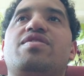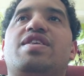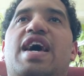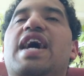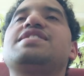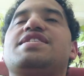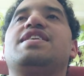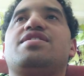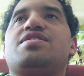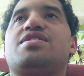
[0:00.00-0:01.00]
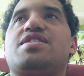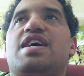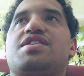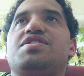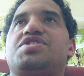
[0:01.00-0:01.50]
the ascent,
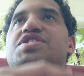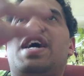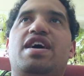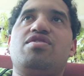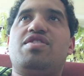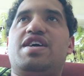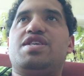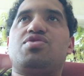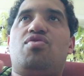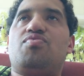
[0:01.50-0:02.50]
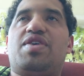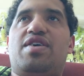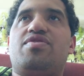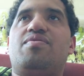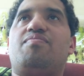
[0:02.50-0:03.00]
like the shell, is
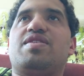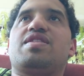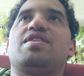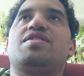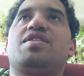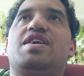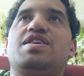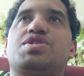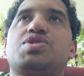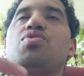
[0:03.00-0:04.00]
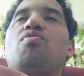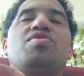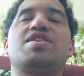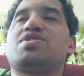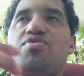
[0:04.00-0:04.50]
Oden, but his
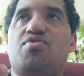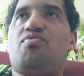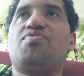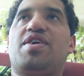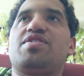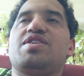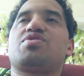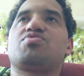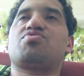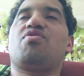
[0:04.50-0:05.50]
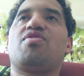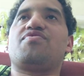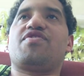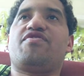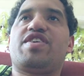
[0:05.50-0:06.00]
soul is not Oden. It's control
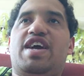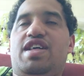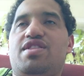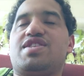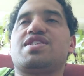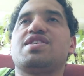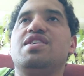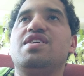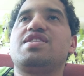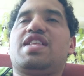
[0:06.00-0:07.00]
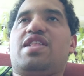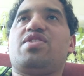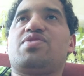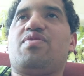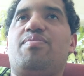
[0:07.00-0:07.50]
of something else. That
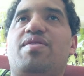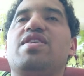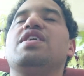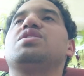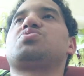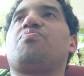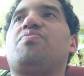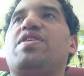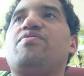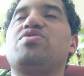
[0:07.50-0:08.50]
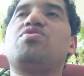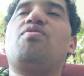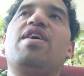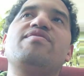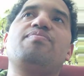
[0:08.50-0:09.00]
is what I mean. So he will
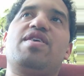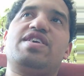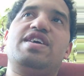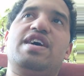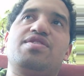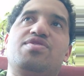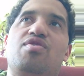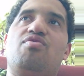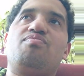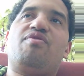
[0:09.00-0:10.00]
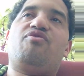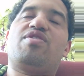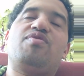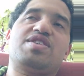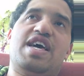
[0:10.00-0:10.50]
know everybody he has known before
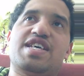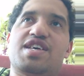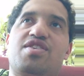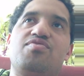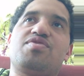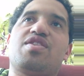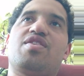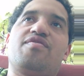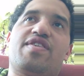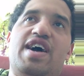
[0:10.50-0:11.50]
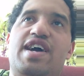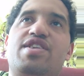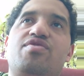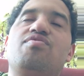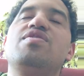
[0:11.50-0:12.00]
he was executed of
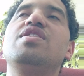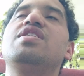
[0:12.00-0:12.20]
Kaido,